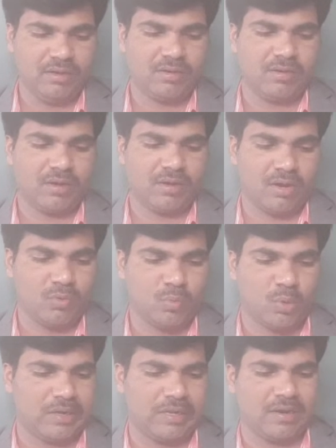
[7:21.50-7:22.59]
down
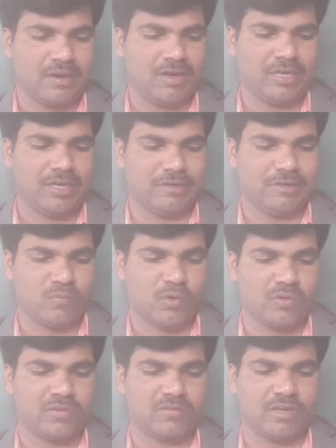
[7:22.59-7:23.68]
vertically
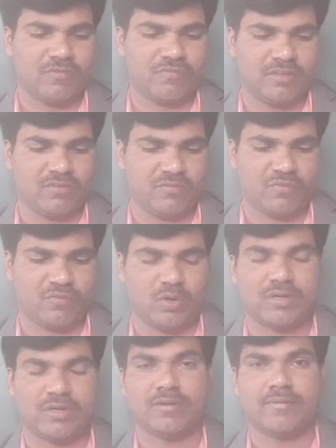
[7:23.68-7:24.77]
toward the surface of
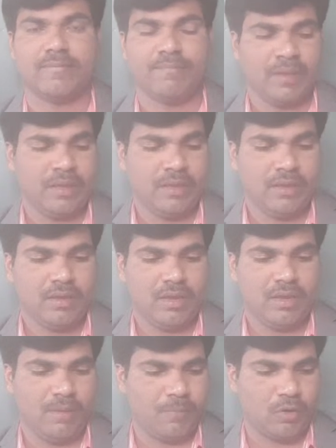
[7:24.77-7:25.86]
water
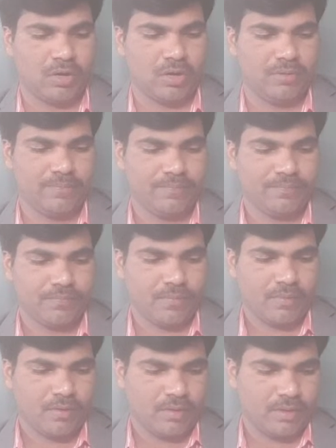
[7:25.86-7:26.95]
in a pond.
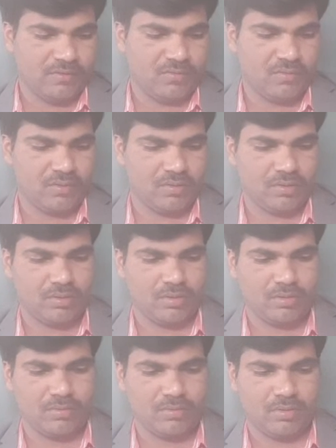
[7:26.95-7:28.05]
Yes,
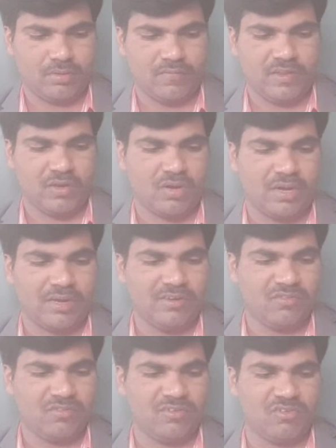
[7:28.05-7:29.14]
with a
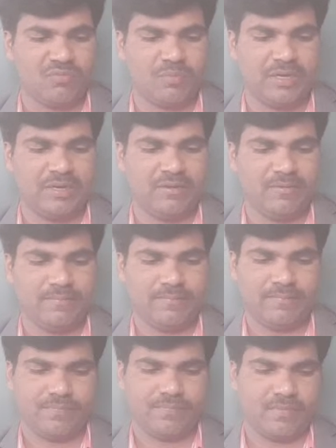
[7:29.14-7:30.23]
constant speed,
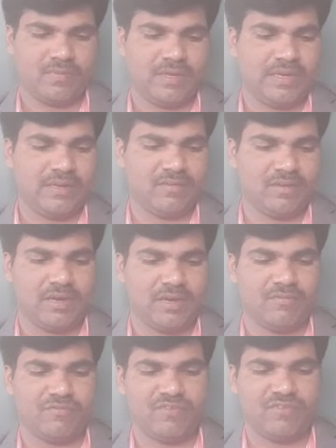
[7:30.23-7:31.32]
there is
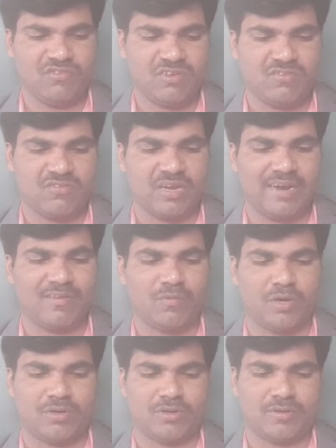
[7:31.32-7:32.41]
a fish inside the
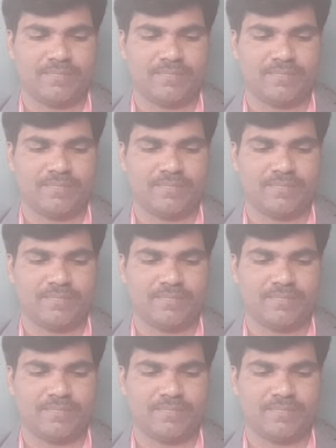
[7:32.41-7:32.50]
water.